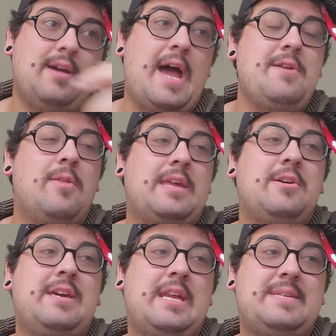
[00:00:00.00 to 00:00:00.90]
I know like
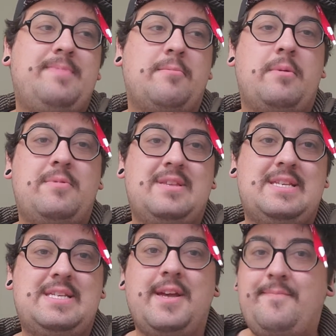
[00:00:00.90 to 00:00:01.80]
you can experiment with
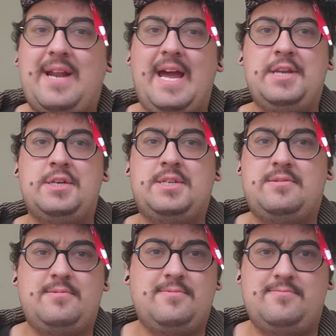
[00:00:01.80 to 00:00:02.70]
this stuff, but I just
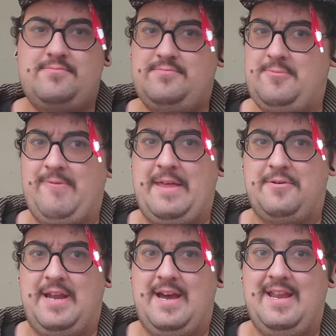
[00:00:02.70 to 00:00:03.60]
rather
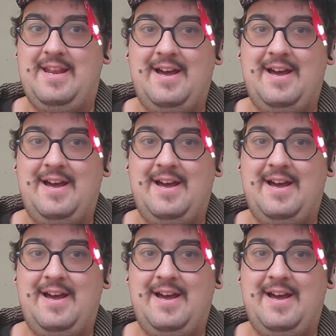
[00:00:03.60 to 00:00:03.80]
not.